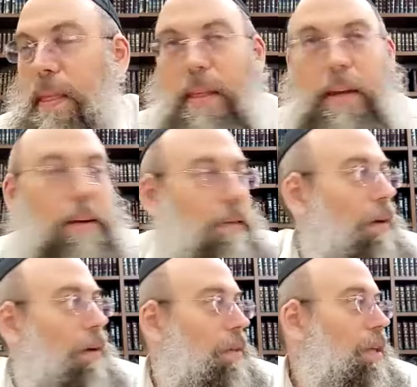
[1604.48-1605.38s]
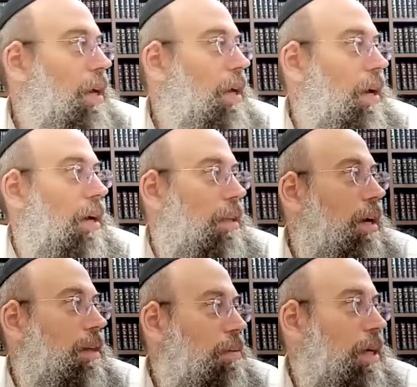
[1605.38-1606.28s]
you have to take
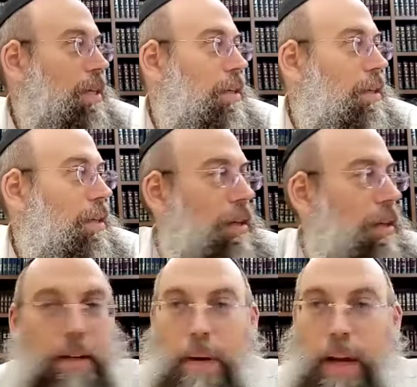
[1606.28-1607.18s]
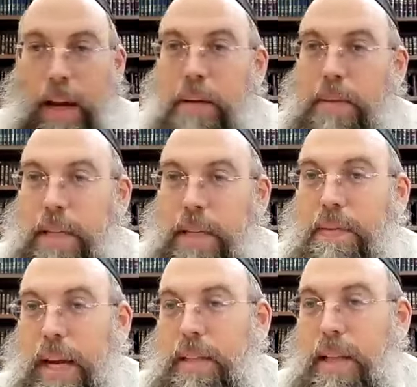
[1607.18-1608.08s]
$9 Misa. By animals, you have
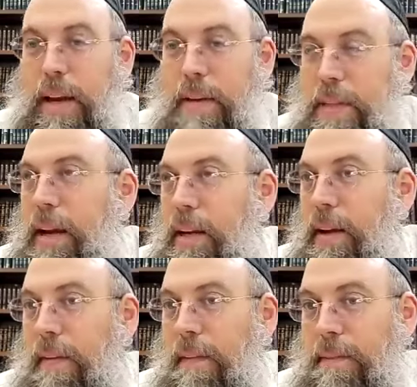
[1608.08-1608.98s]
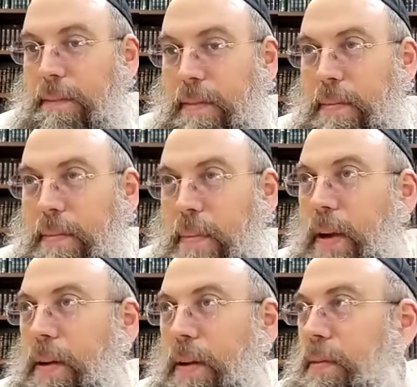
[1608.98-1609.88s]
to actually have 10,
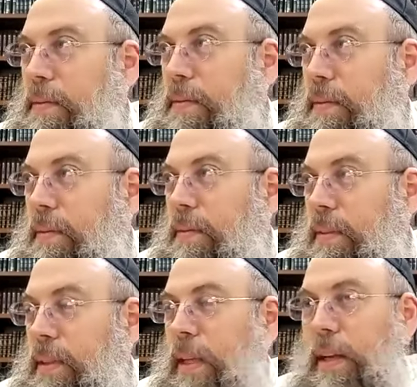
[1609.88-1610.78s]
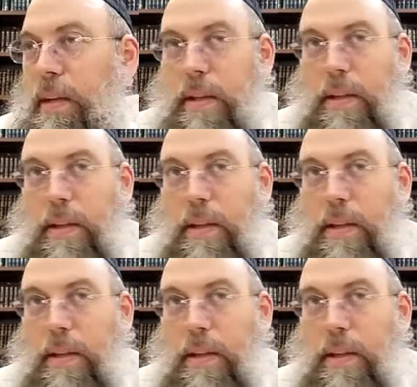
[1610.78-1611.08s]
right? It's not like